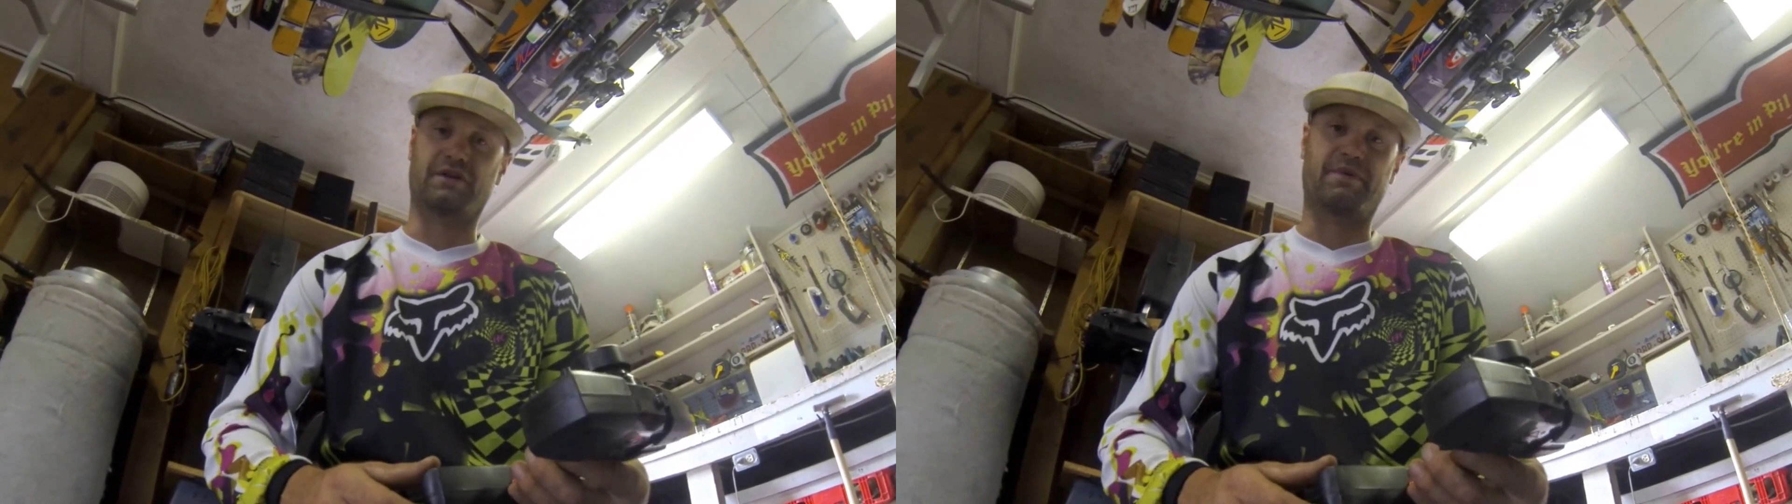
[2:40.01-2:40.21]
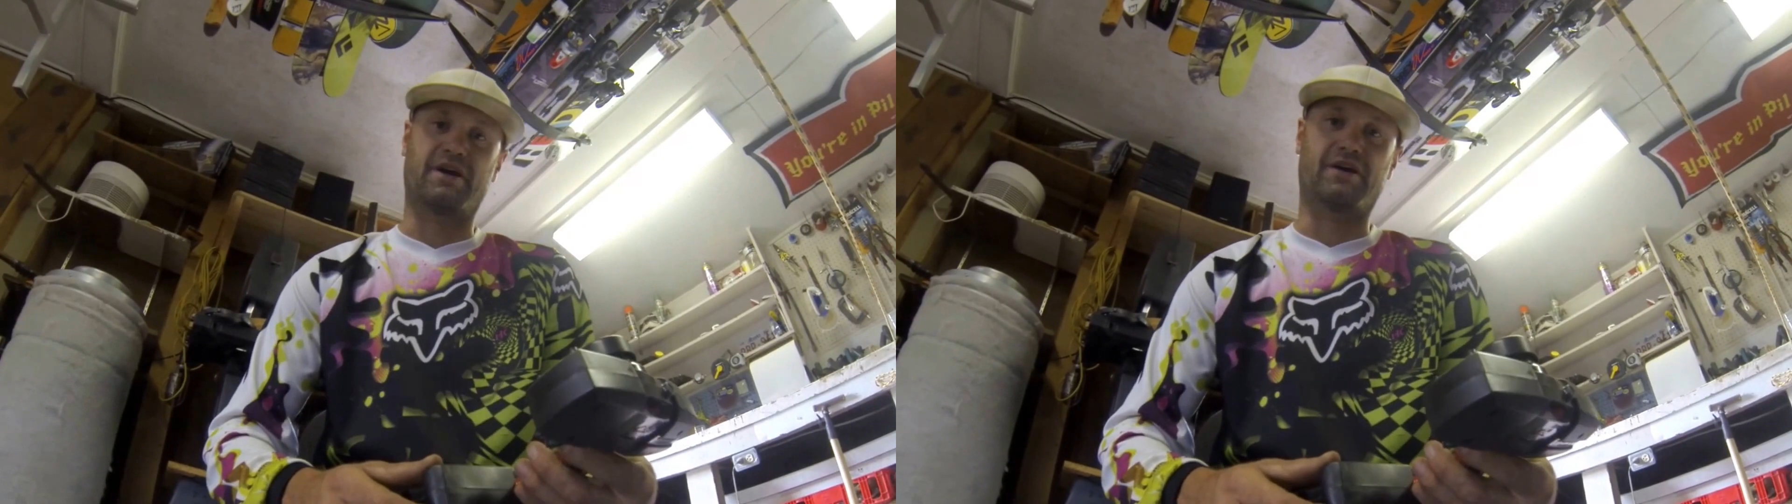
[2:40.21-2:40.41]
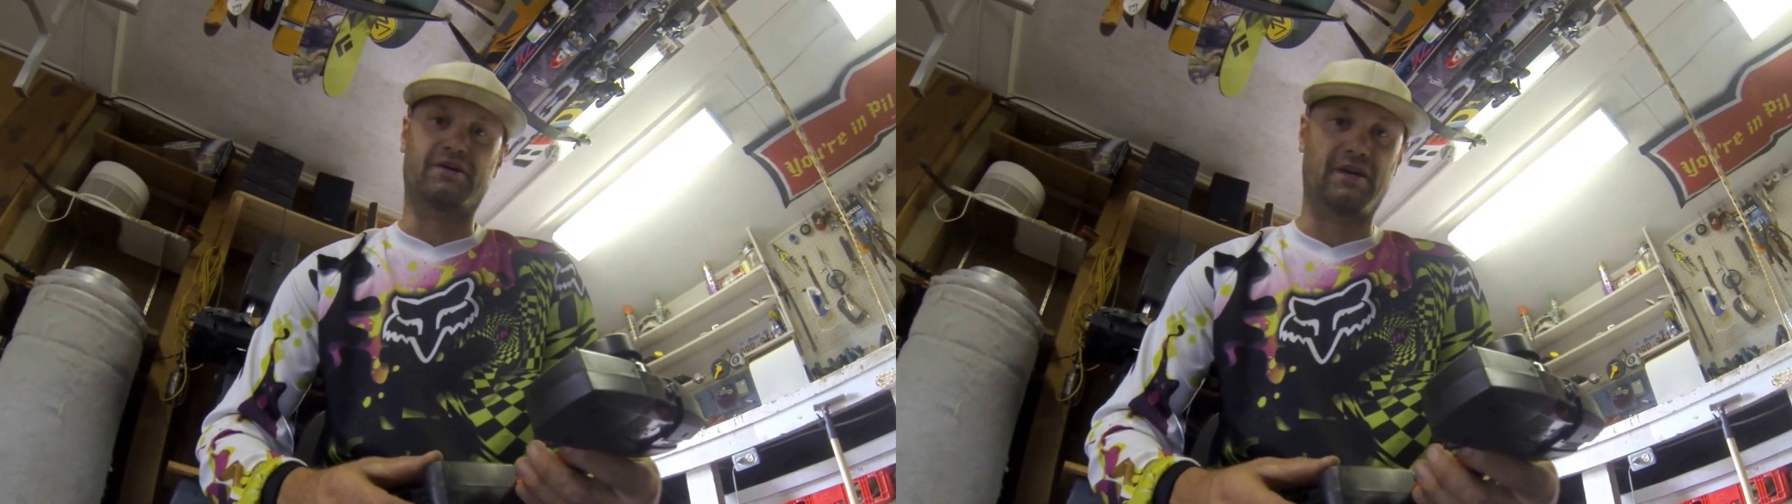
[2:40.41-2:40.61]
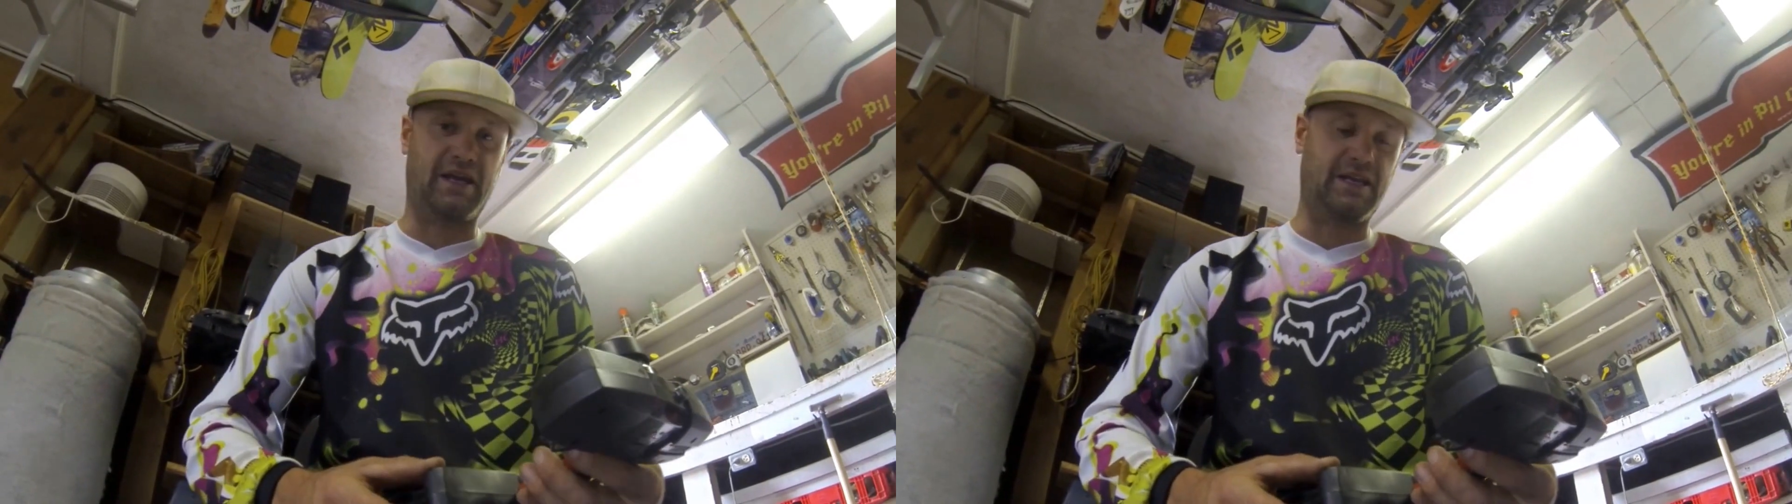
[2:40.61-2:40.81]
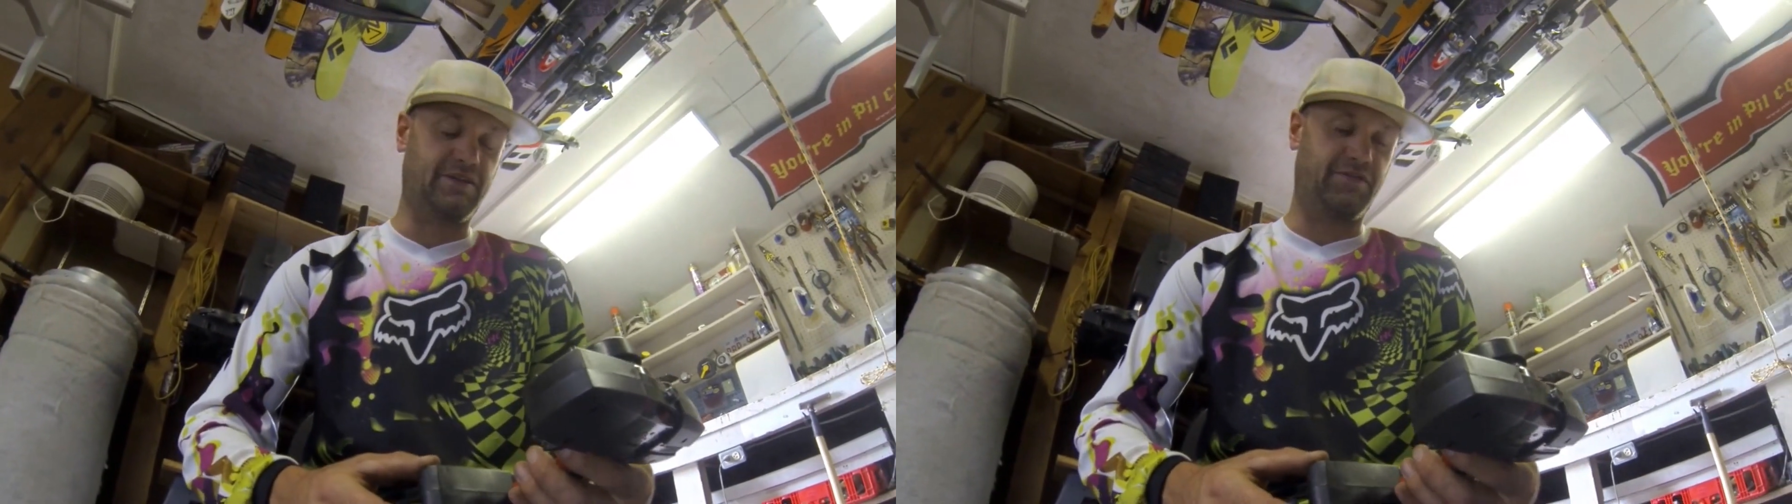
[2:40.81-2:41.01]
about
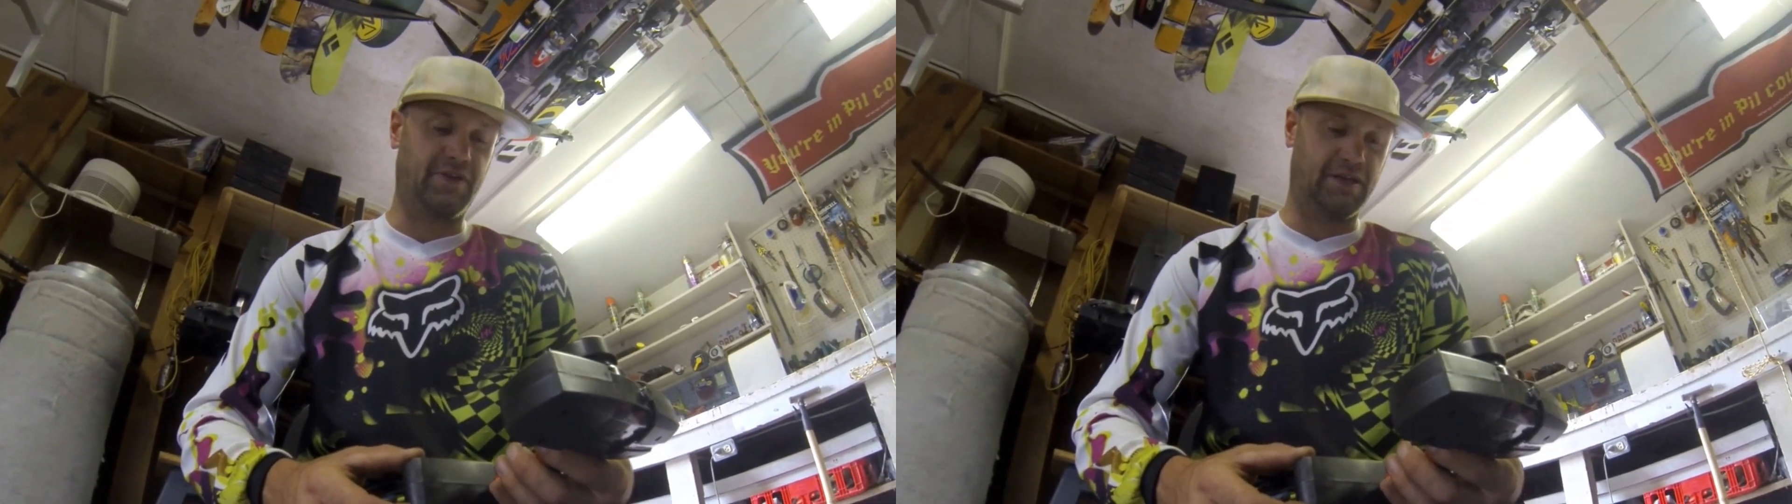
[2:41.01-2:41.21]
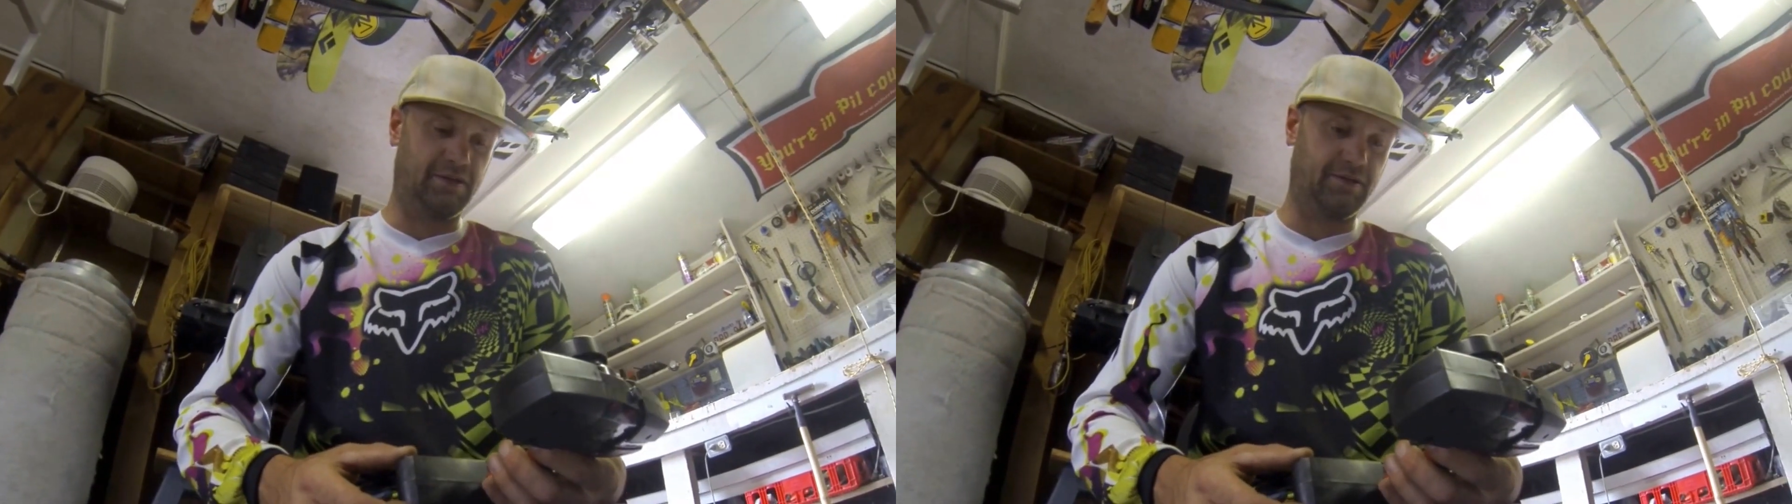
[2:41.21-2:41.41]
80 feet.